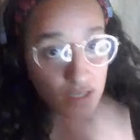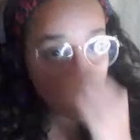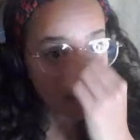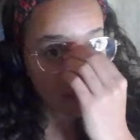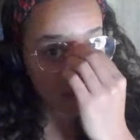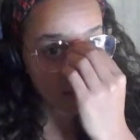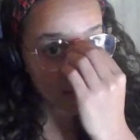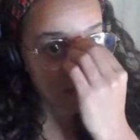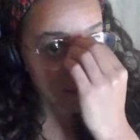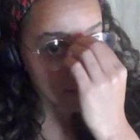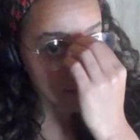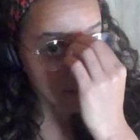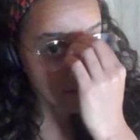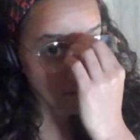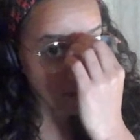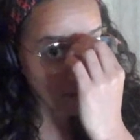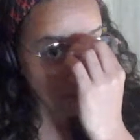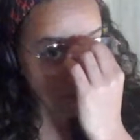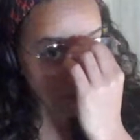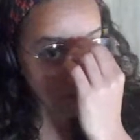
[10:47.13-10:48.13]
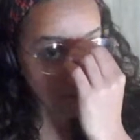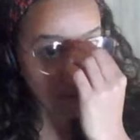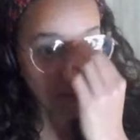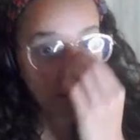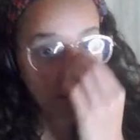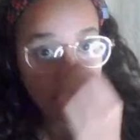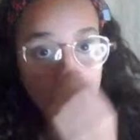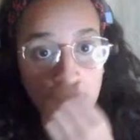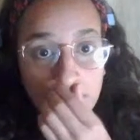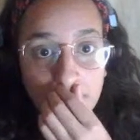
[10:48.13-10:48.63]

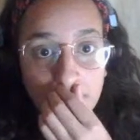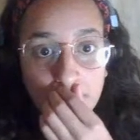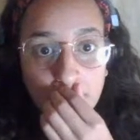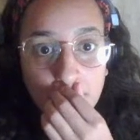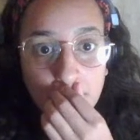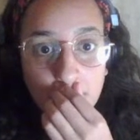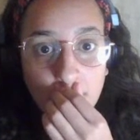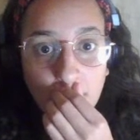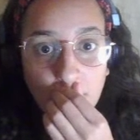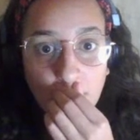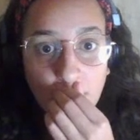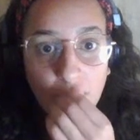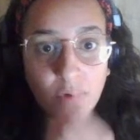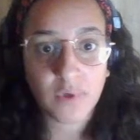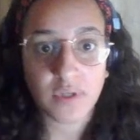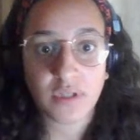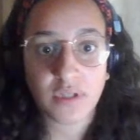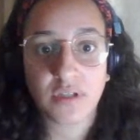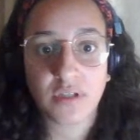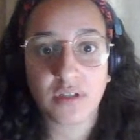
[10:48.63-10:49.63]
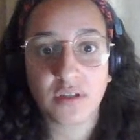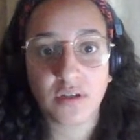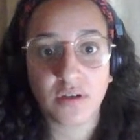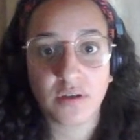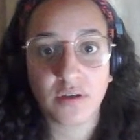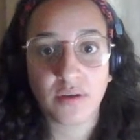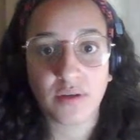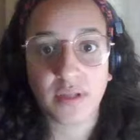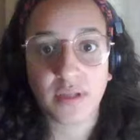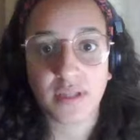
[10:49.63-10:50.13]
So what could
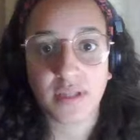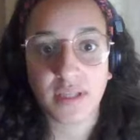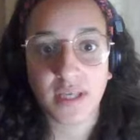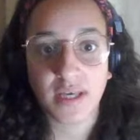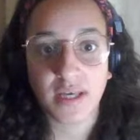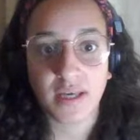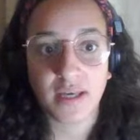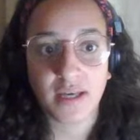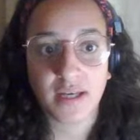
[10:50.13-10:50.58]
go there?